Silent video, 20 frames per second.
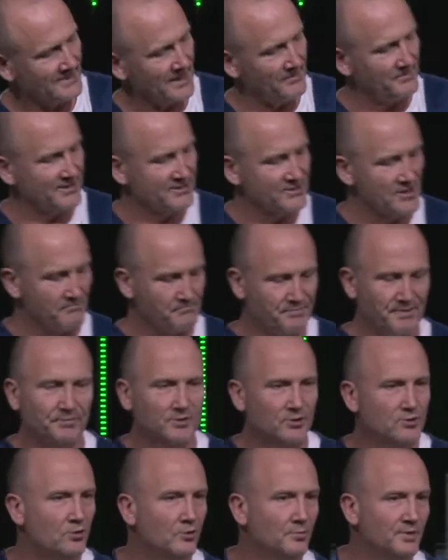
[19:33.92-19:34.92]
I mean, it's not
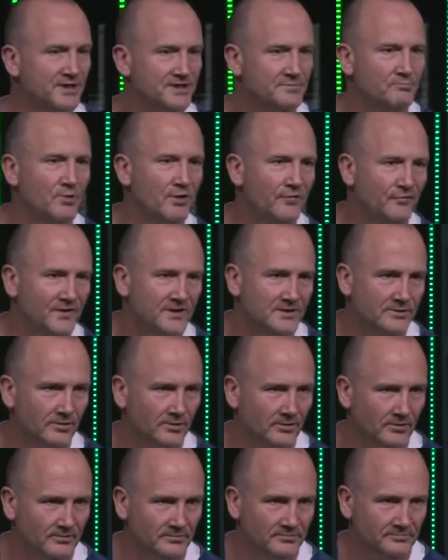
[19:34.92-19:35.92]
biblical, but it's Murphy's
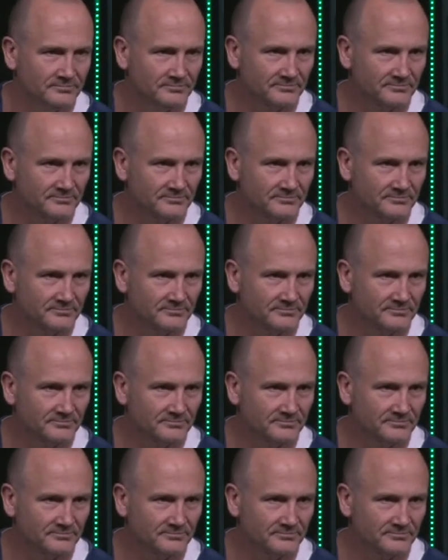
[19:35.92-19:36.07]
Law.